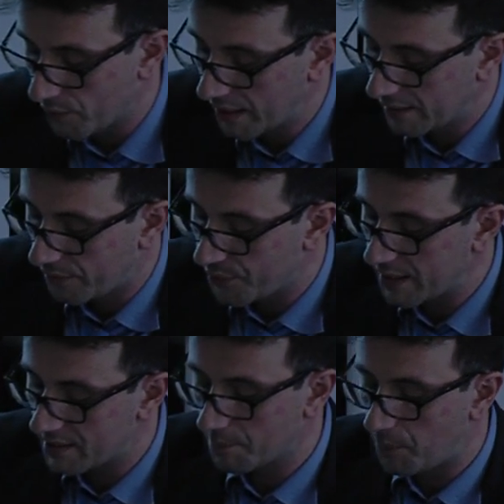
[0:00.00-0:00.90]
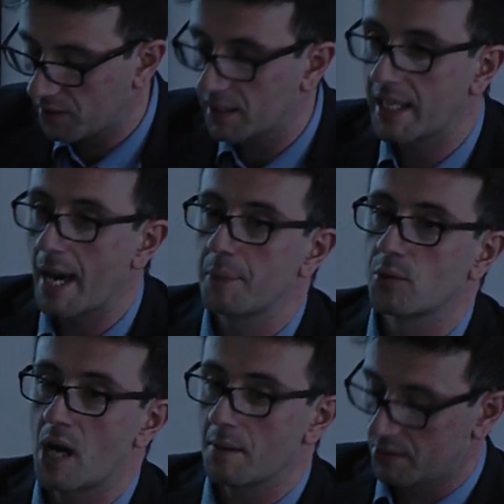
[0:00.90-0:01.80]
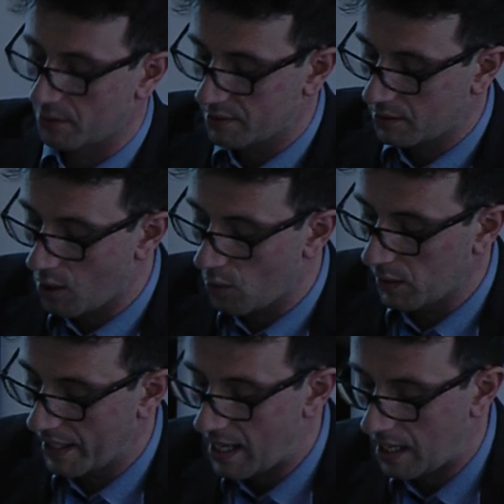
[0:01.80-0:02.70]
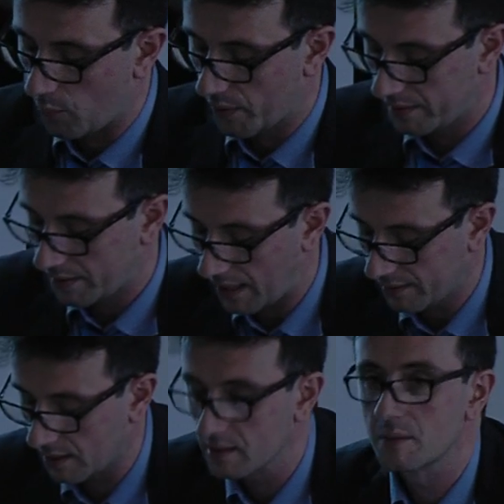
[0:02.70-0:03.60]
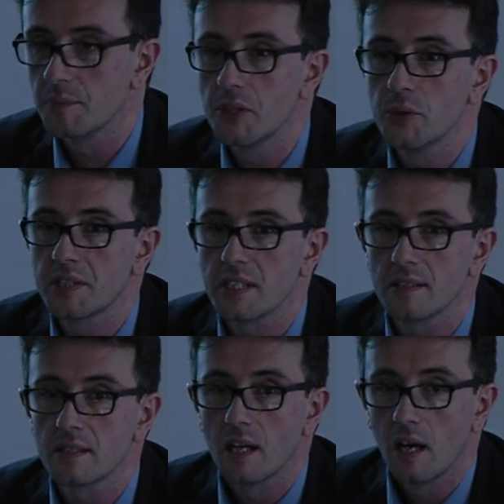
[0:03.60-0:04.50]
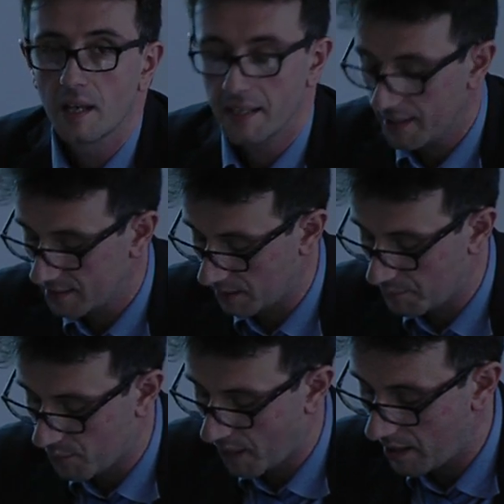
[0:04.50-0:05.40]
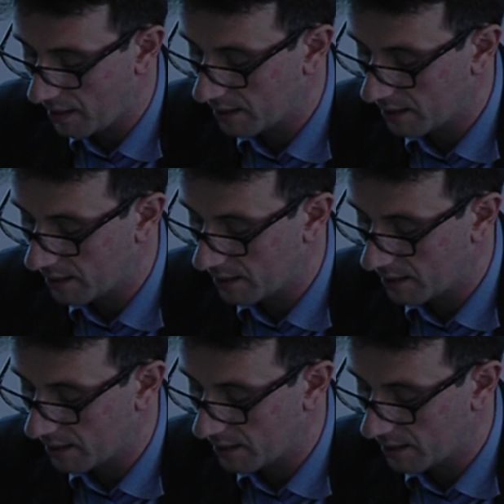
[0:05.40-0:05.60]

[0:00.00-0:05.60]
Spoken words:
read 3 symphotic epigrams or scholia with titles Muses, Easy Prey,